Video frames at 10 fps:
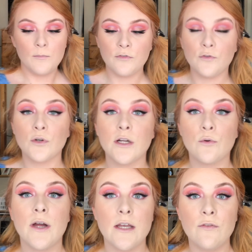Before I
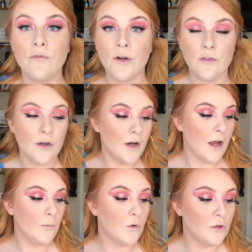go any further,
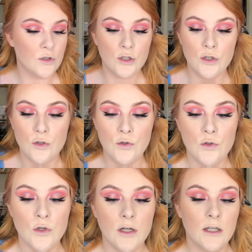I want
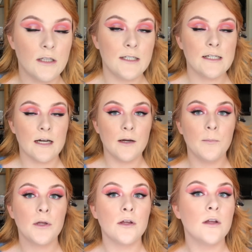to clean
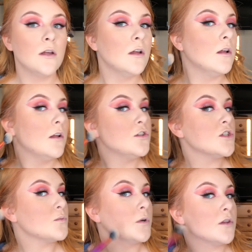up
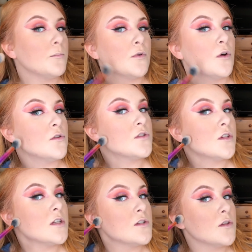just where the bronzer
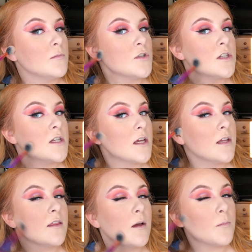is. So I'm just
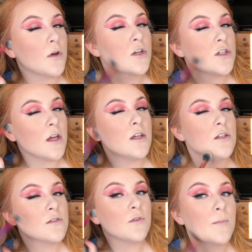taking that brush that I
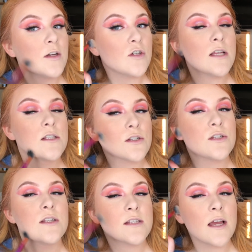used for my
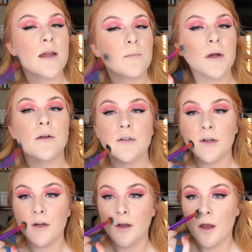translucent setting
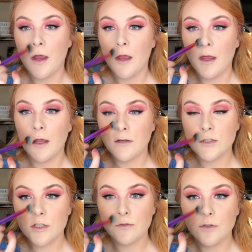powder and
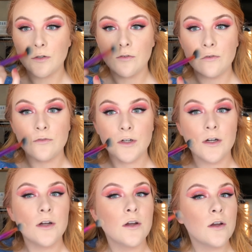just going
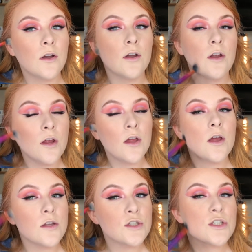over
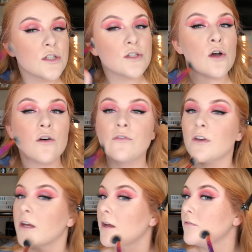and just
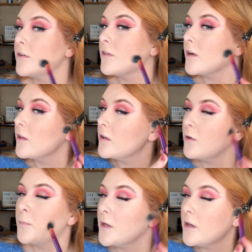softening everything a
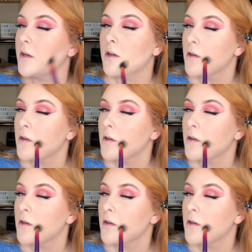little bit